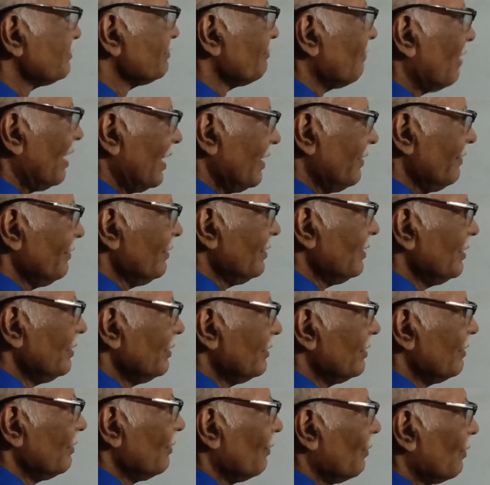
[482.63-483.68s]
5,
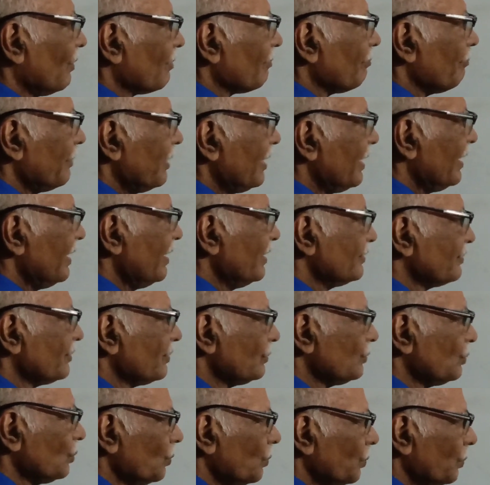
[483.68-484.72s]
or b is
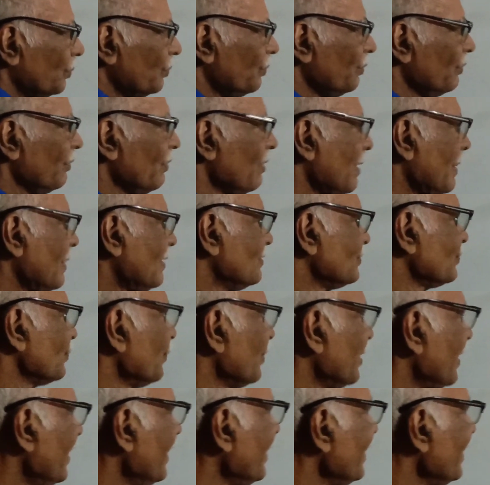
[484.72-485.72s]
2. So a